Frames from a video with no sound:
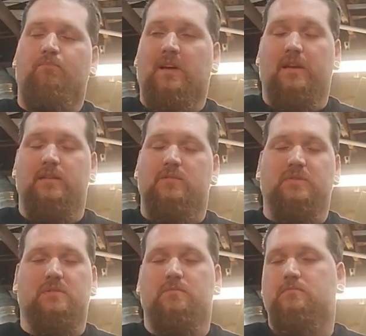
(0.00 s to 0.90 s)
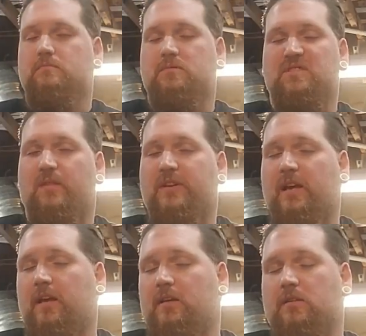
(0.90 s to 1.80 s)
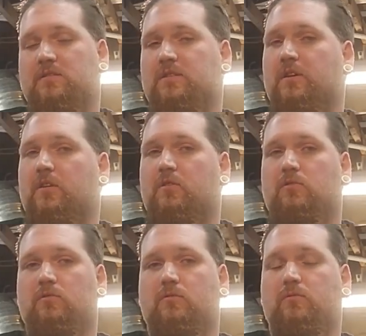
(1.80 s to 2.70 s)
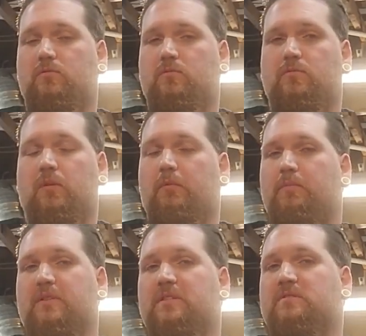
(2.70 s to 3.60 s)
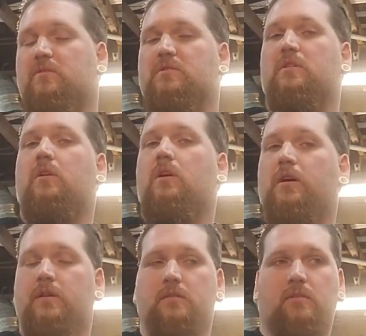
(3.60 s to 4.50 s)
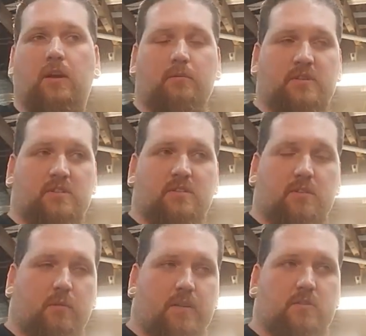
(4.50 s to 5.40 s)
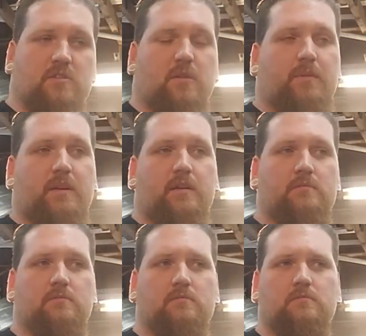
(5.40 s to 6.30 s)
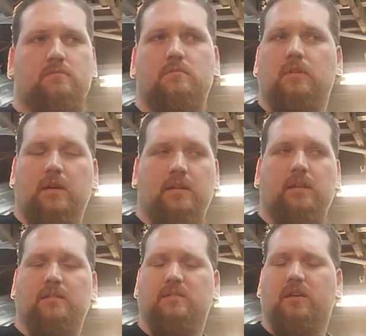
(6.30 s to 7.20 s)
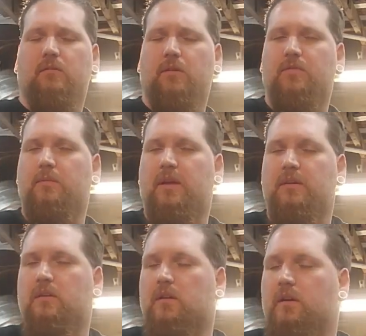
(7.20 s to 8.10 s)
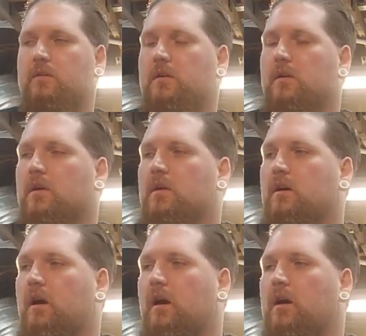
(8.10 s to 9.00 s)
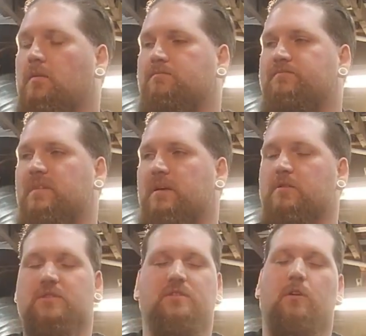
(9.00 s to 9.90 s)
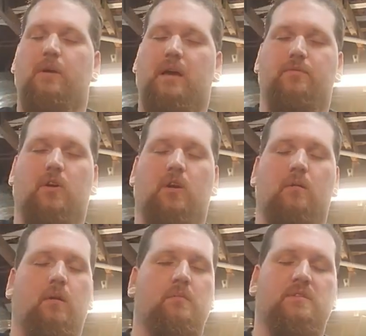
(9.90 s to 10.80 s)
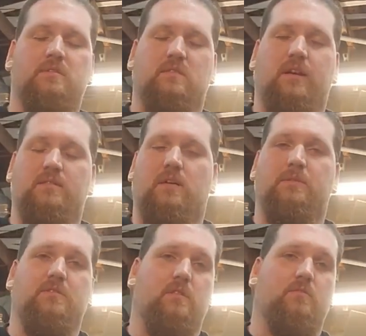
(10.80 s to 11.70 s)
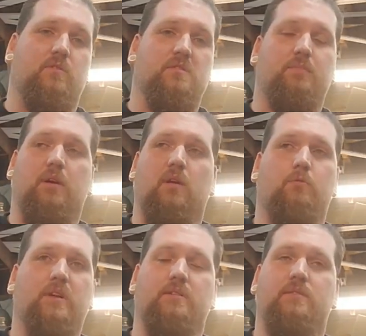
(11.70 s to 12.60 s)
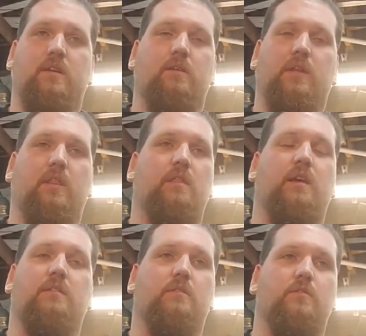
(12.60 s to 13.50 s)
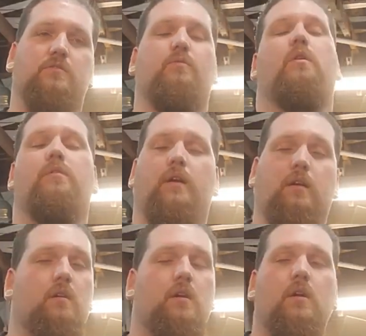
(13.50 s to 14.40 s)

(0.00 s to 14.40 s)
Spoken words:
Again, this was 7-8 years ago when we put these doors on. Granted, we just did the weather stripping, I'd like to say roughly about a year ago. It was just so back far in our memory since the last time we took the doors apart, we didn't even think that those weren't there.